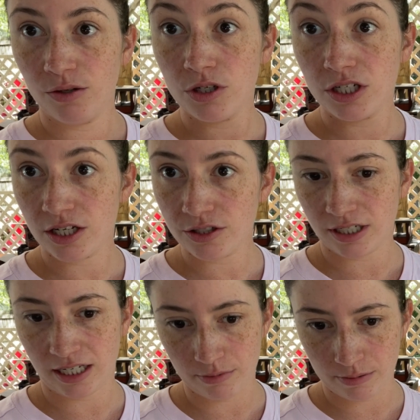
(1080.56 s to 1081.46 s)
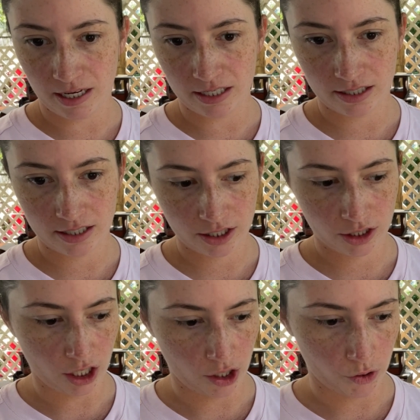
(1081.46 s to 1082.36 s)
which is also taking up space.
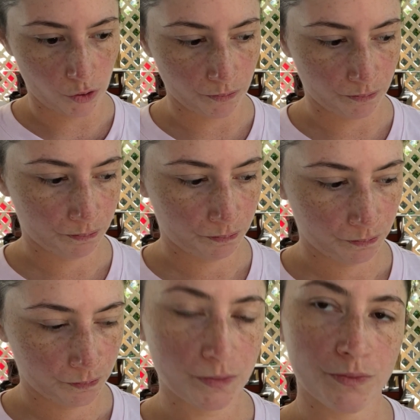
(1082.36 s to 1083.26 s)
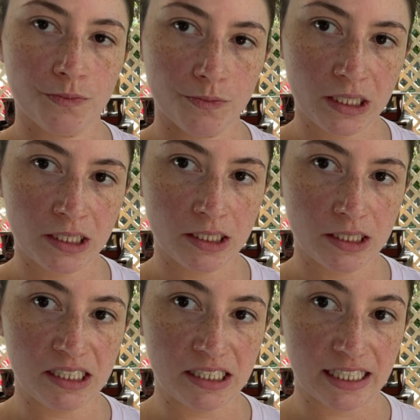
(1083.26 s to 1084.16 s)
So
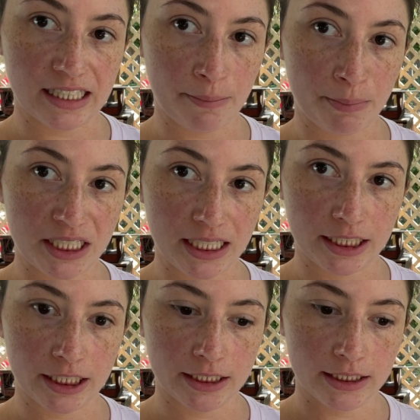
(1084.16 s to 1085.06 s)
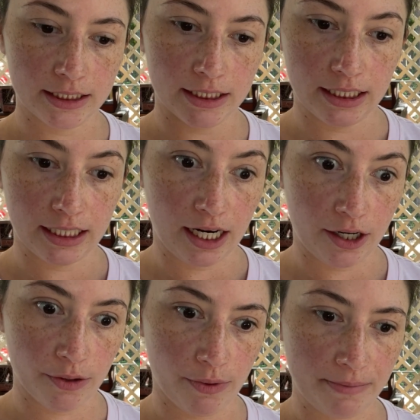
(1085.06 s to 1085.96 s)
I need to get that put together and out
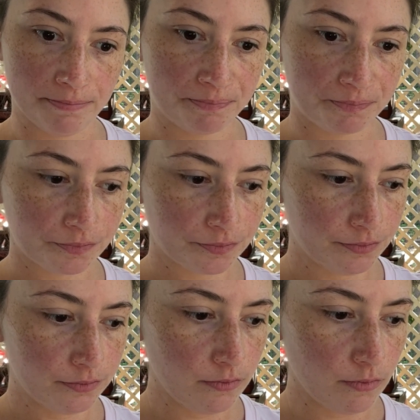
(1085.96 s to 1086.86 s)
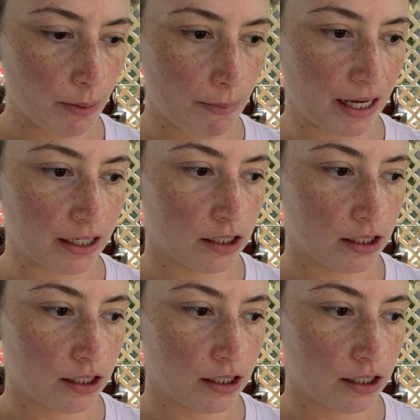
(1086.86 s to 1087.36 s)
of the way. But